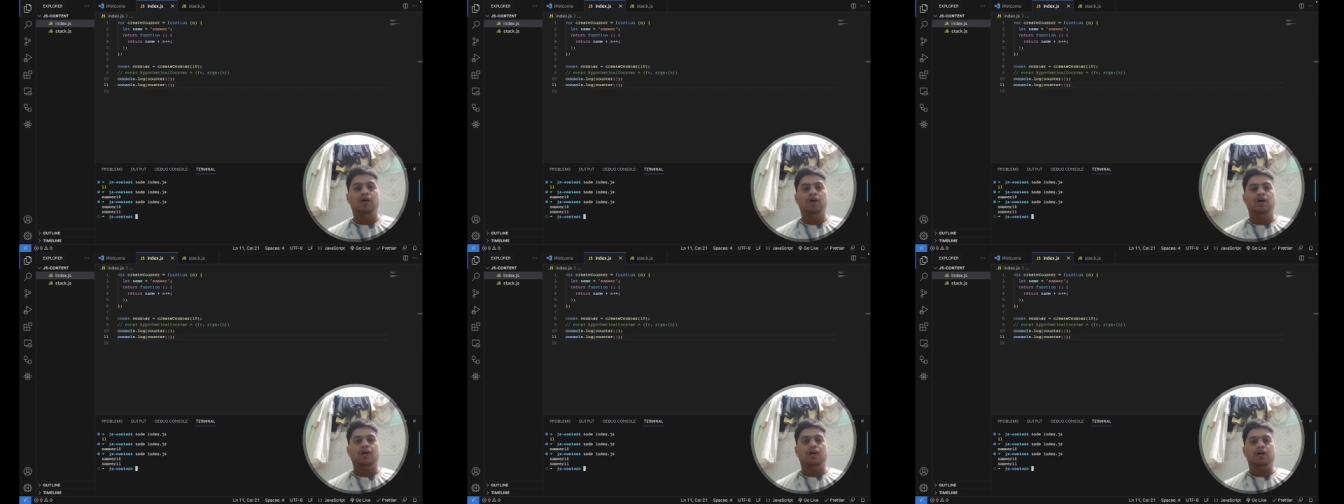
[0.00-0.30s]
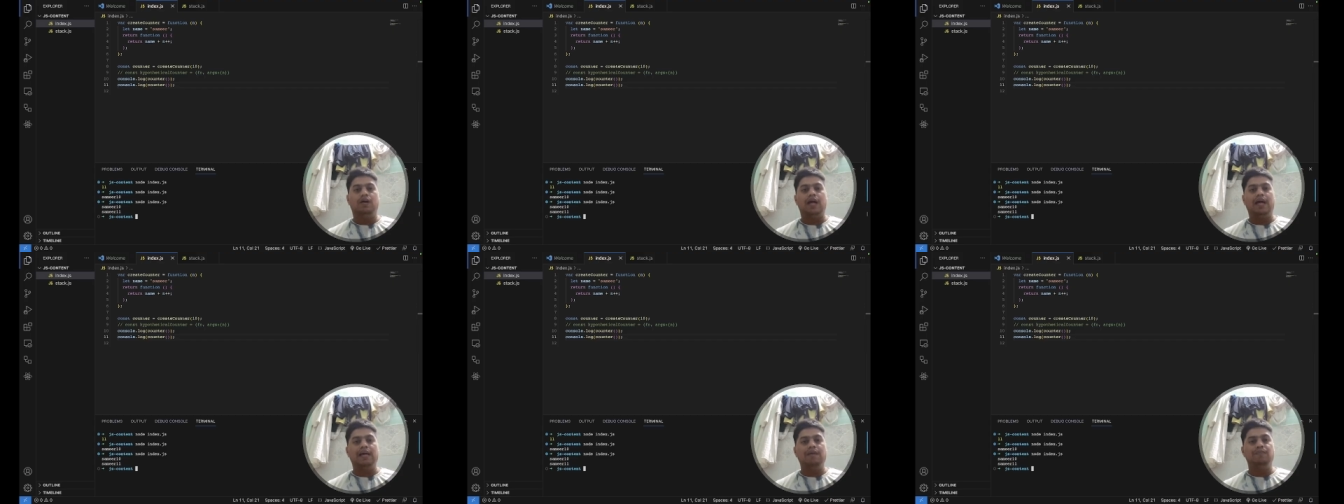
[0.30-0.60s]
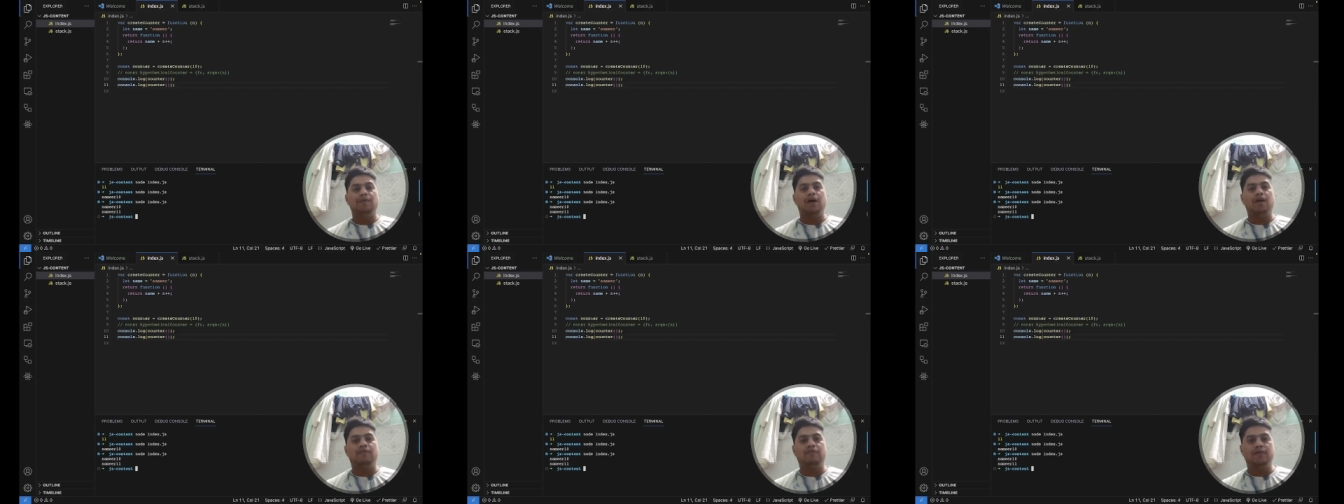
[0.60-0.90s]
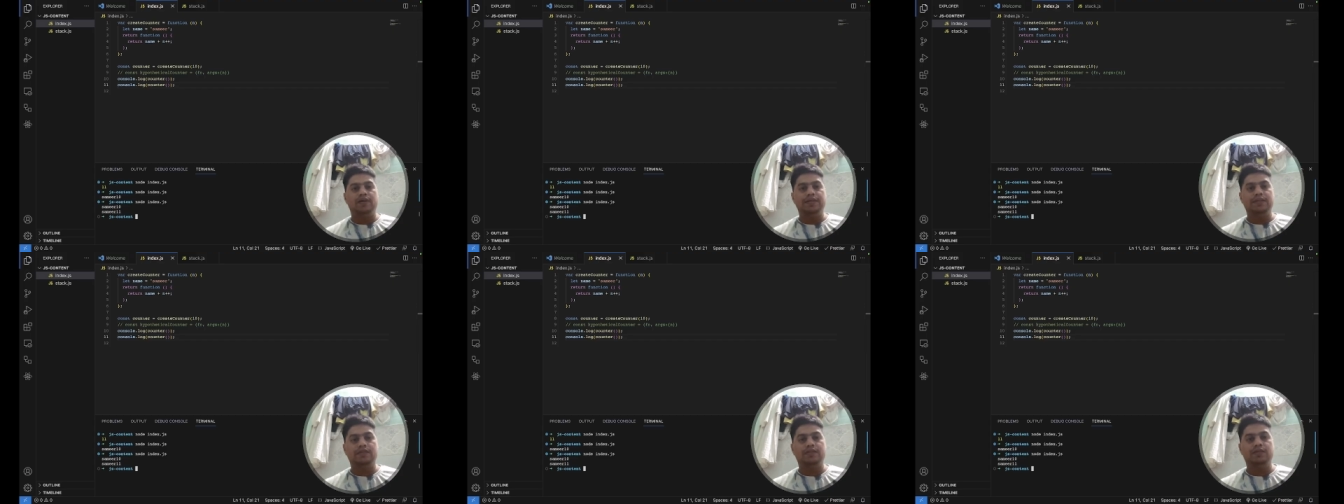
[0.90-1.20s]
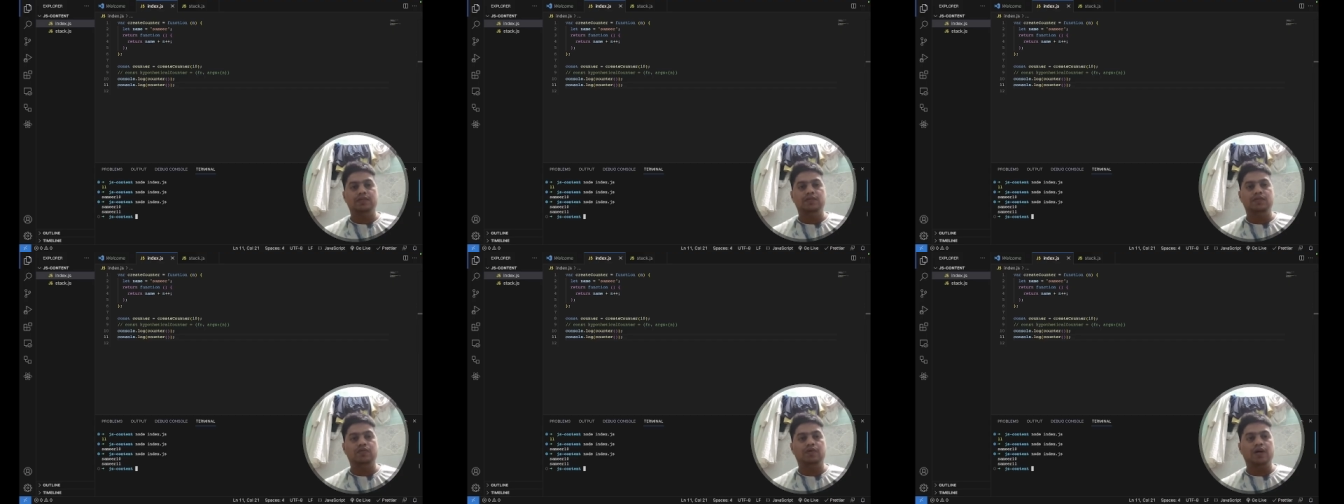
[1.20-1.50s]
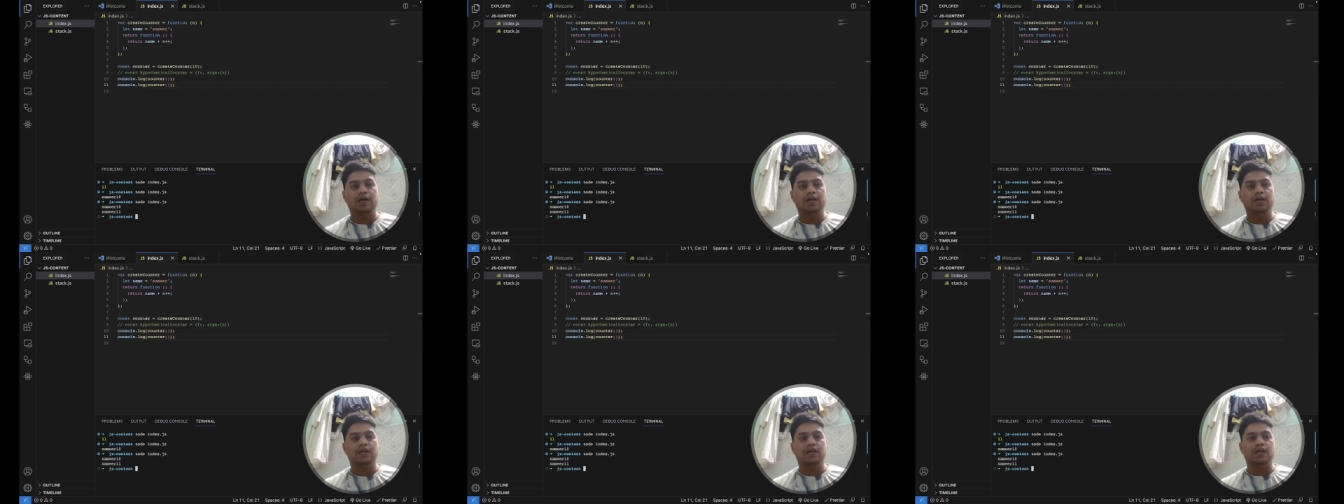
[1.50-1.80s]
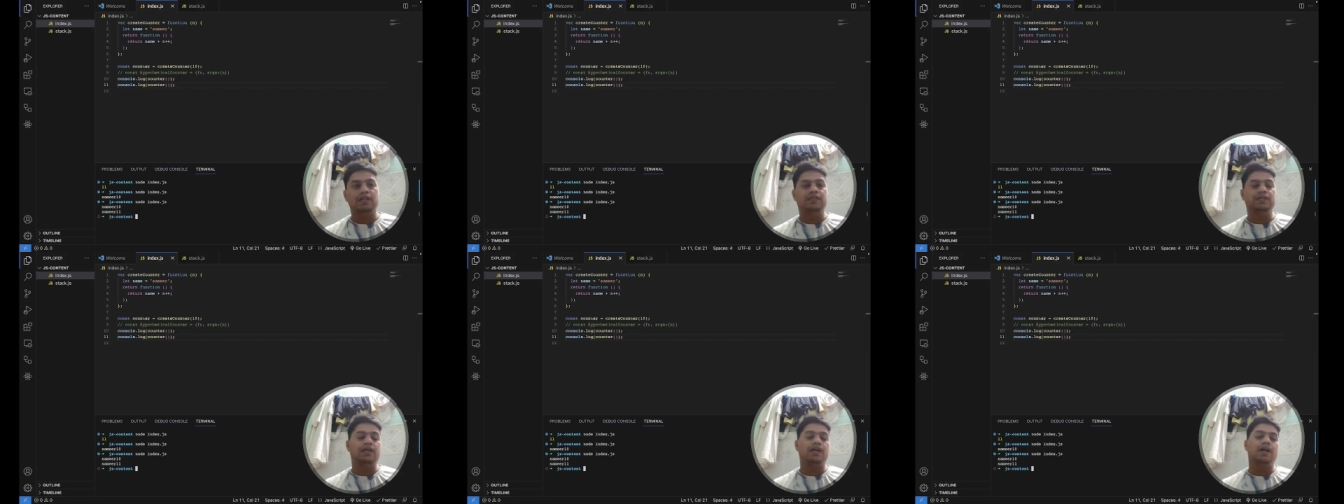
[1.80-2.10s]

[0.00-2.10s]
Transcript: like my efforts, you can consider